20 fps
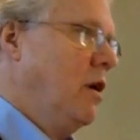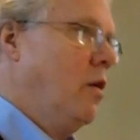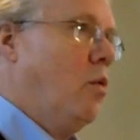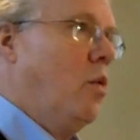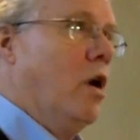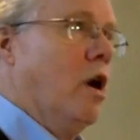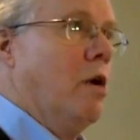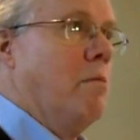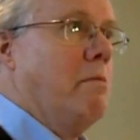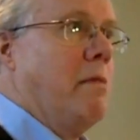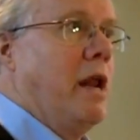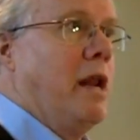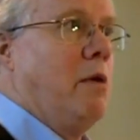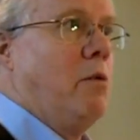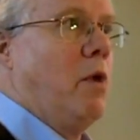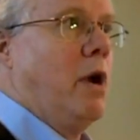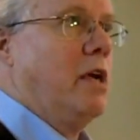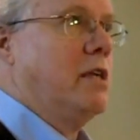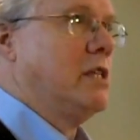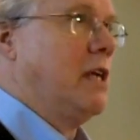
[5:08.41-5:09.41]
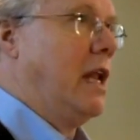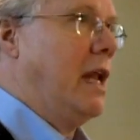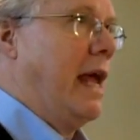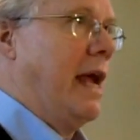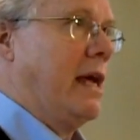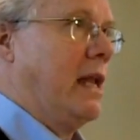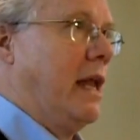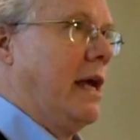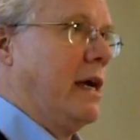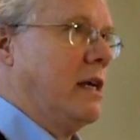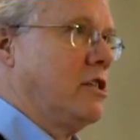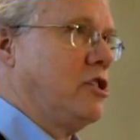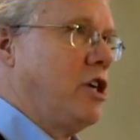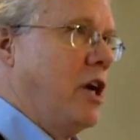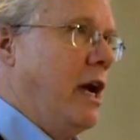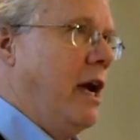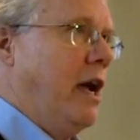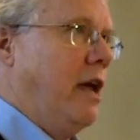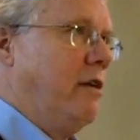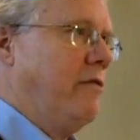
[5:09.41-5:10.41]
where in many ways I'll act like a
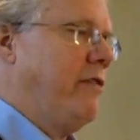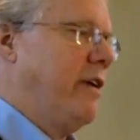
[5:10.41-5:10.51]
child.